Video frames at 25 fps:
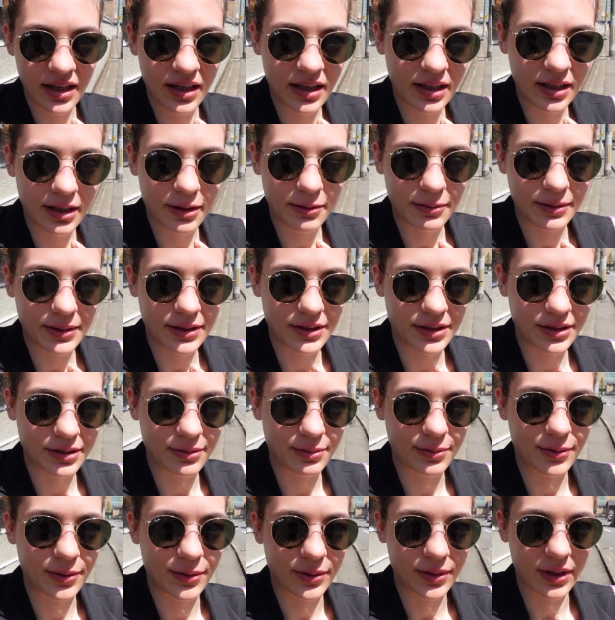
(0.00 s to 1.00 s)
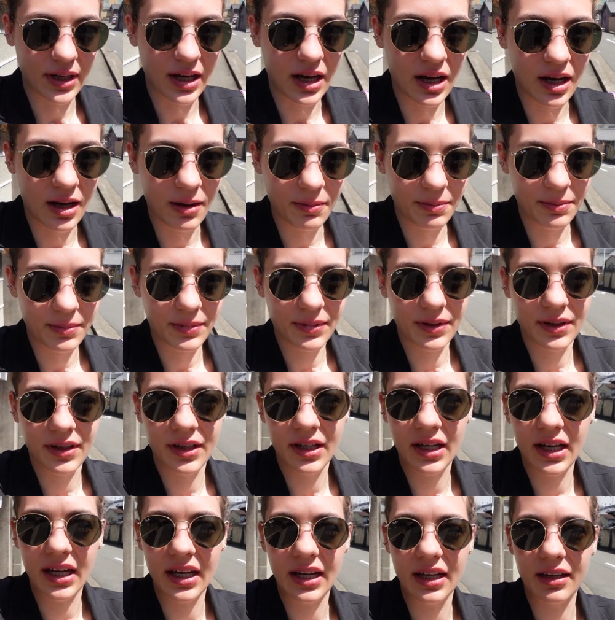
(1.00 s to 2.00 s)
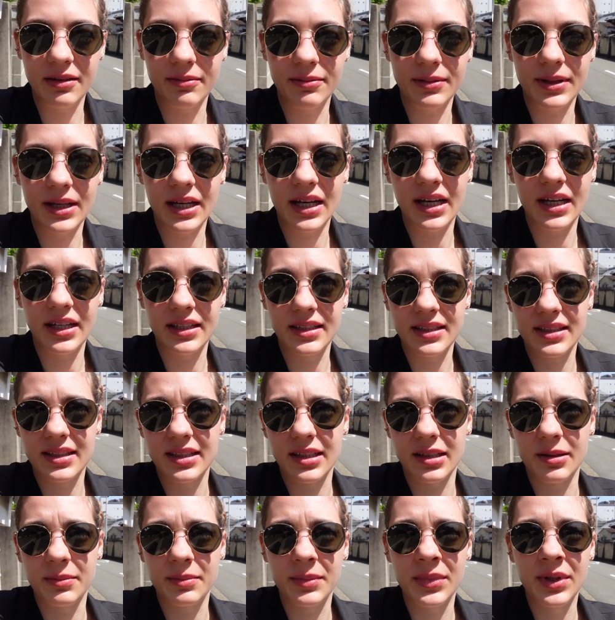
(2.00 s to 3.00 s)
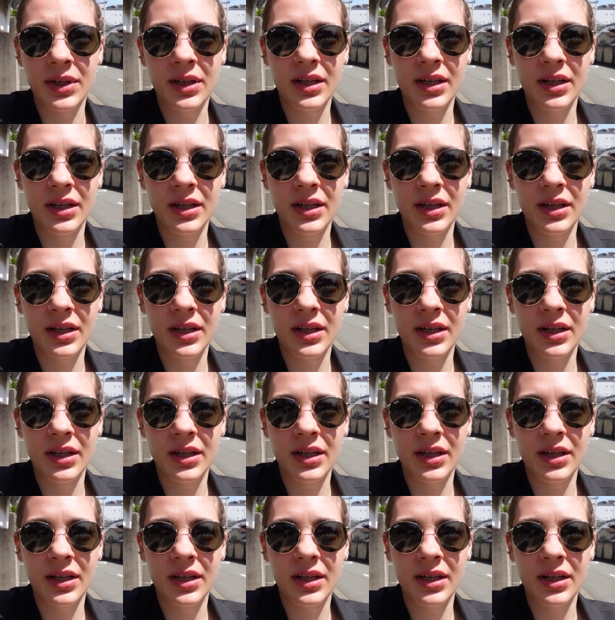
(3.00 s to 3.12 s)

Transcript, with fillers: now we just woke up and we had some